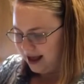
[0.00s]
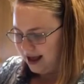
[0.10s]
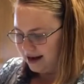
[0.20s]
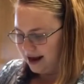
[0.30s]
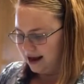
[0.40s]

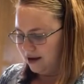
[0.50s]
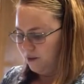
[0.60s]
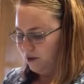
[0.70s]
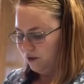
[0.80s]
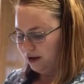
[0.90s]
and I'm
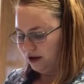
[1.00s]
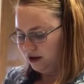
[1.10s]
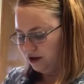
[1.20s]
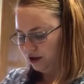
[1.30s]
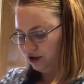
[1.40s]
going
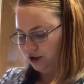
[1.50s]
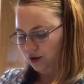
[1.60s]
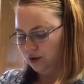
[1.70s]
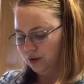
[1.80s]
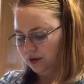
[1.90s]

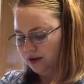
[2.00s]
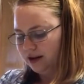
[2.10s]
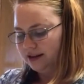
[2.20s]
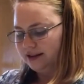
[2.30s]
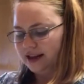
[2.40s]
to
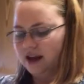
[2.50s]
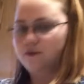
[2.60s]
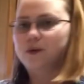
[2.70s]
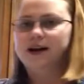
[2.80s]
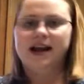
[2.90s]
save
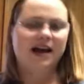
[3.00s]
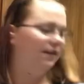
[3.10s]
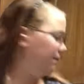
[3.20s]
1/2